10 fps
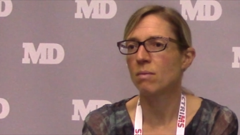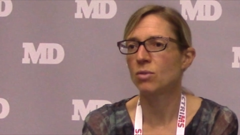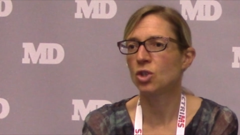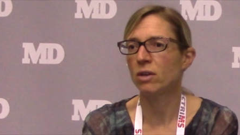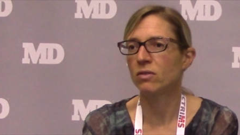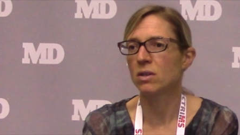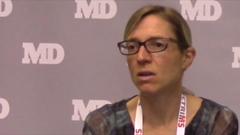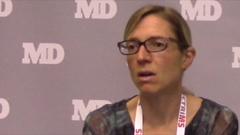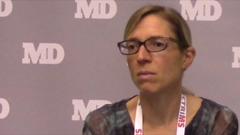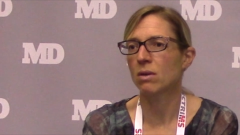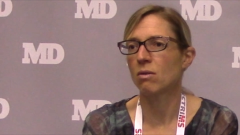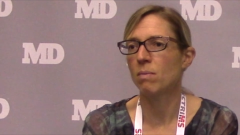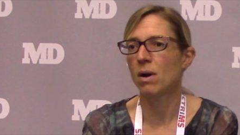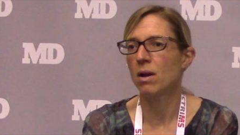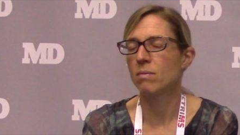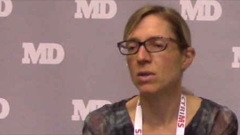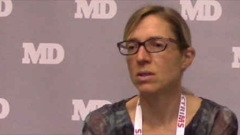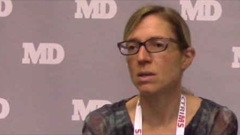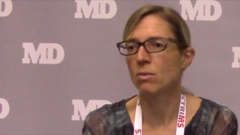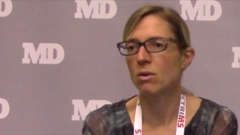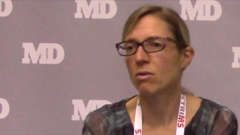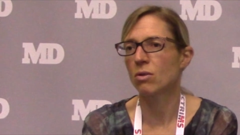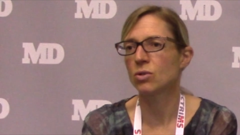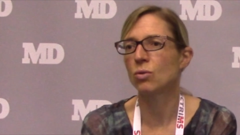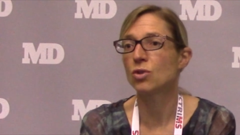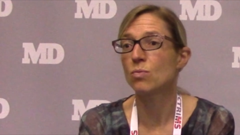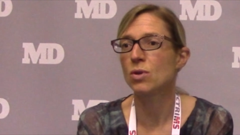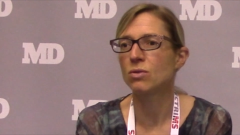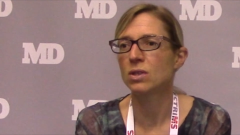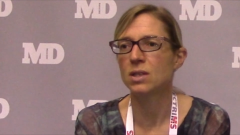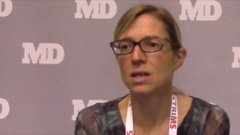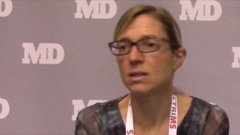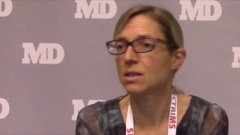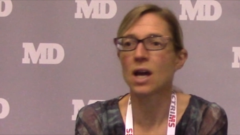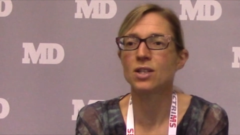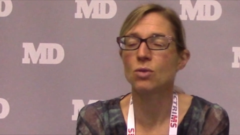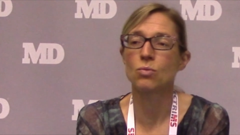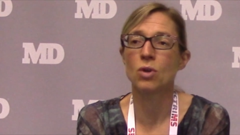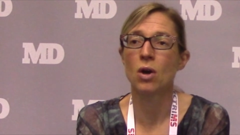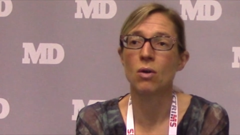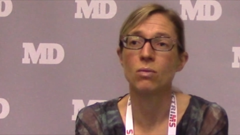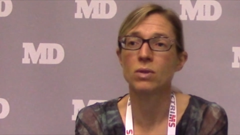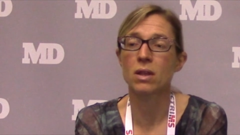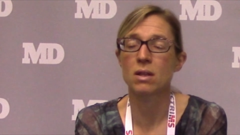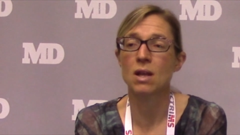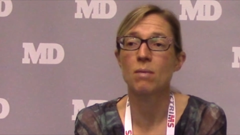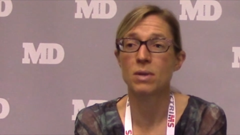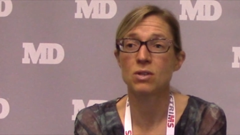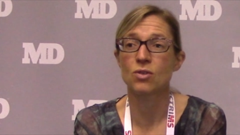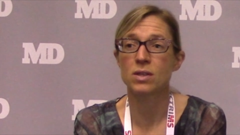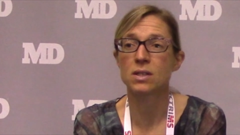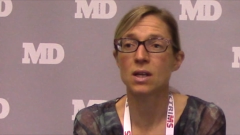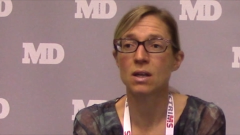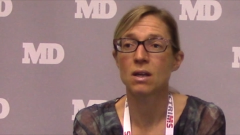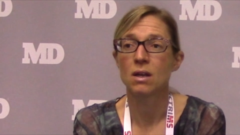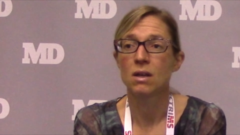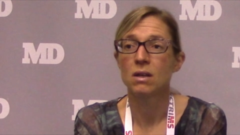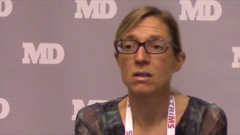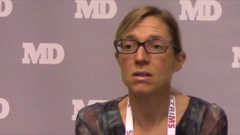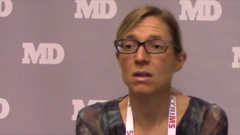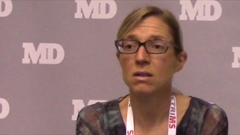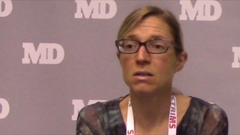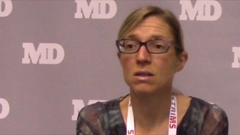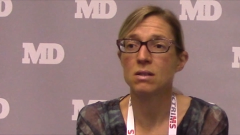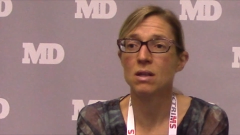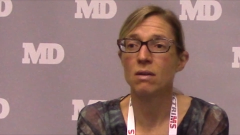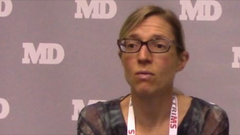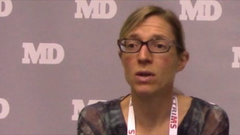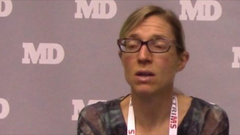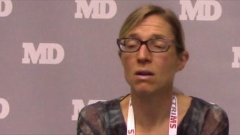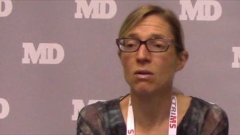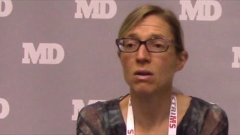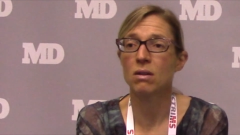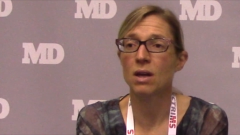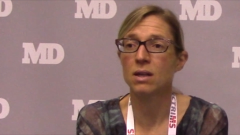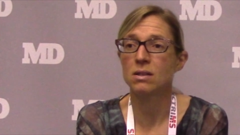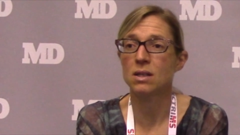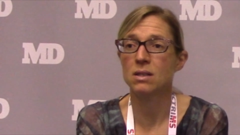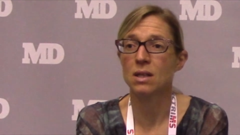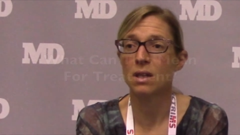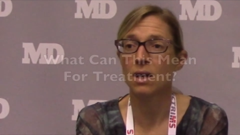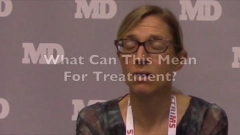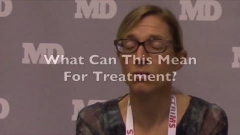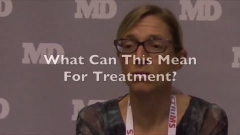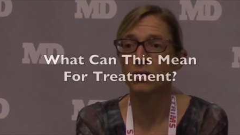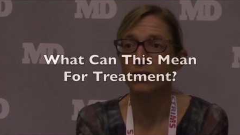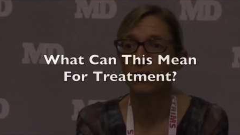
shift in the gut microbiome that's similar across autoimmune diseases? I don't know, and I think that'll be interesting to see if we can look at that and tease that out.